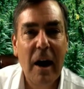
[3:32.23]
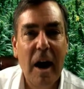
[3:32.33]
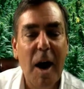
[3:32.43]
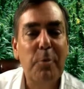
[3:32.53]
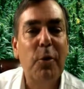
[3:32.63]

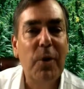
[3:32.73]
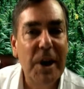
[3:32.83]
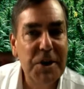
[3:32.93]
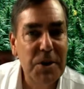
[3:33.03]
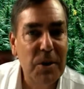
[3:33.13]

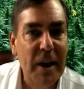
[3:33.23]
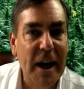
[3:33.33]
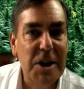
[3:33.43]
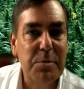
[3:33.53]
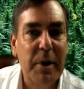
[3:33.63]
operational
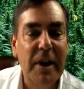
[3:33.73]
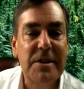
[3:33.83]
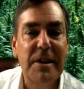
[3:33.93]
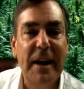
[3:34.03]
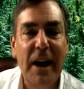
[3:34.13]

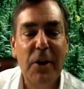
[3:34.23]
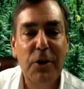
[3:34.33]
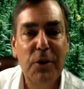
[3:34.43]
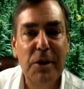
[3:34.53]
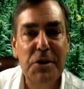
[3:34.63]
aspects and how
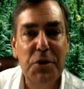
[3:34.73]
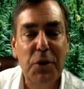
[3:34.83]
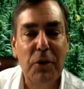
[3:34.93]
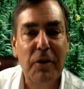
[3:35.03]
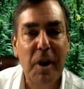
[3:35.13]
you can
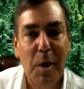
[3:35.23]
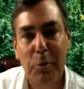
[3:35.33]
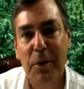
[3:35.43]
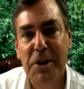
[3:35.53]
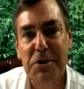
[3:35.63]
serve the
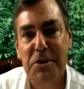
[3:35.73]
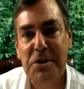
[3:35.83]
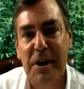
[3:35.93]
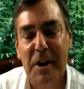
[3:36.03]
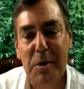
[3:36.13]
operational
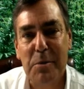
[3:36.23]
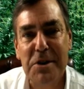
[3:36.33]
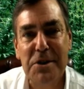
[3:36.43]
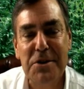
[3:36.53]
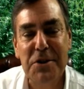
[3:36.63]
side of the
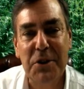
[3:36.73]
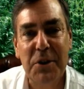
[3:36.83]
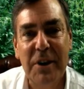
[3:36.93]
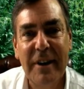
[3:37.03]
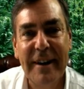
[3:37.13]
business too.
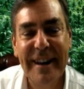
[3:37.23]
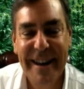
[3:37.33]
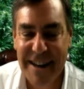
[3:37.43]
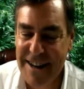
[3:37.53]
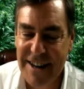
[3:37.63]

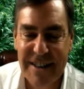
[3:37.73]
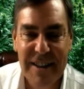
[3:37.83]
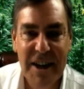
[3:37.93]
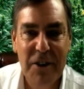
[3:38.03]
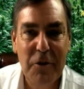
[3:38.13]

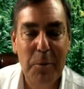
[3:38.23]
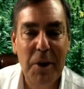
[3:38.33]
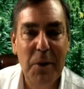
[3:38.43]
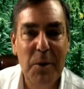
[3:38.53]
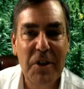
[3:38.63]
Thank you for
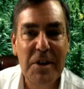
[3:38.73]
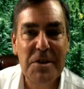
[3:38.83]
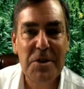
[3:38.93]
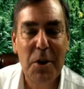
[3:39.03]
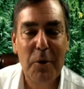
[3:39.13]
being with
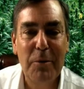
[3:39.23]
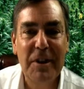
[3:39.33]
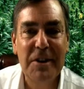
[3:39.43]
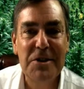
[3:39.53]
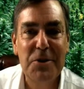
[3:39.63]
us.
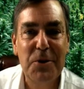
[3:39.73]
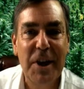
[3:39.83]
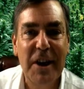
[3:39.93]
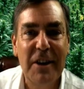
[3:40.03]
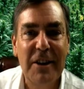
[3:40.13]
Hopefully this
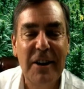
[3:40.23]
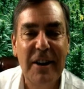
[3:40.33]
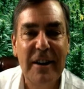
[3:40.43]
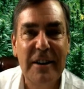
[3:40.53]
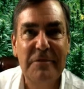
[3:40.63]
created a
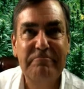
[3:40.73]
little